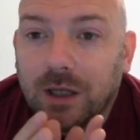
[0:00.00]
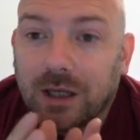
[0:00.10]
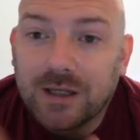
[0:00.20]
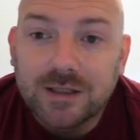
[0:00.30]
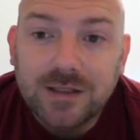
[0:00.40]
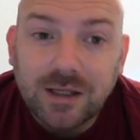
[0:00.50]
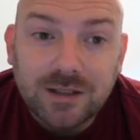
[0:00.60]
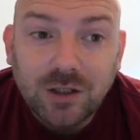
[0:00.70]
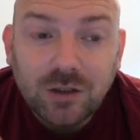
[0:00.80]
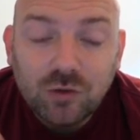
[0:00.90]
it's
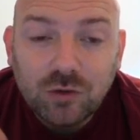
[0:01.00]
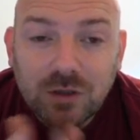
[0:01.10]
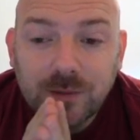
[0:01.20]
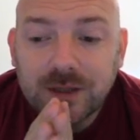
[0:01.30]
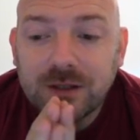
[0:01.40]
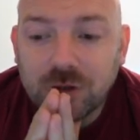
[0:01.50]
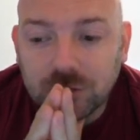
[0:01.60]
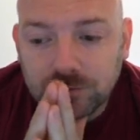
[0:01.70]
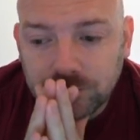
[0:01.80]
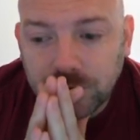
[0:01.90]
going to draw some
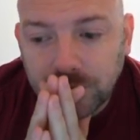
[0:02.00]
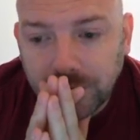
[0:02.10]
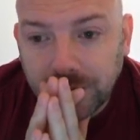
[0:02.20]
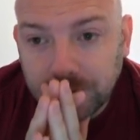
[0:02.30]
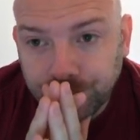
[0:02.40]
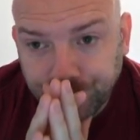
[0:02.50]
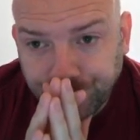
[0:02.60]
attention. My